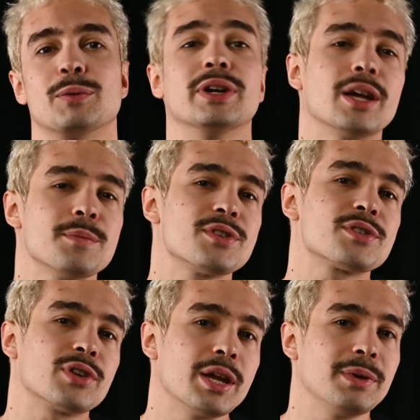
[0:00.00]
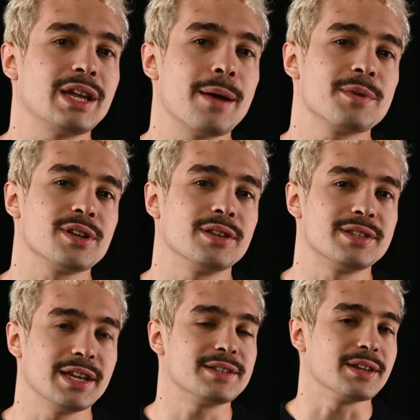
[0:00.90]
When it comes to scraping Amazon
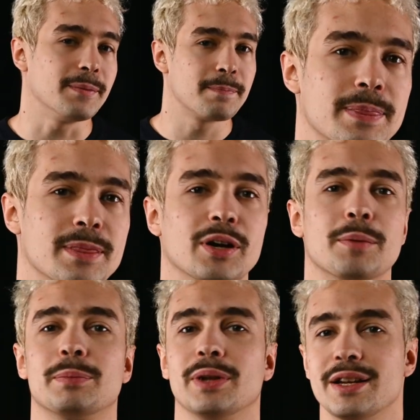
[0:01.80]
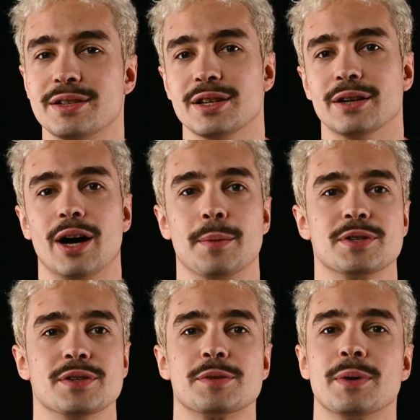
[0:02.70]
data, there are plenty of
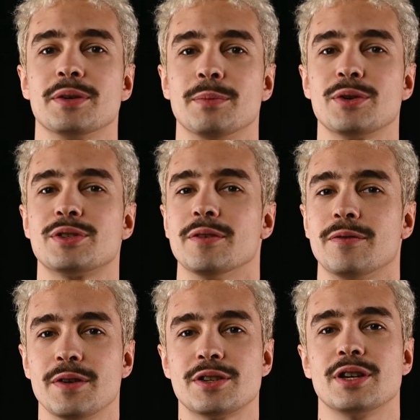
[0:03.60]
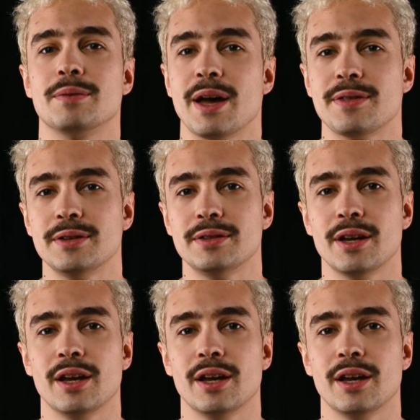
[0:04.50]
options, but the most efficient method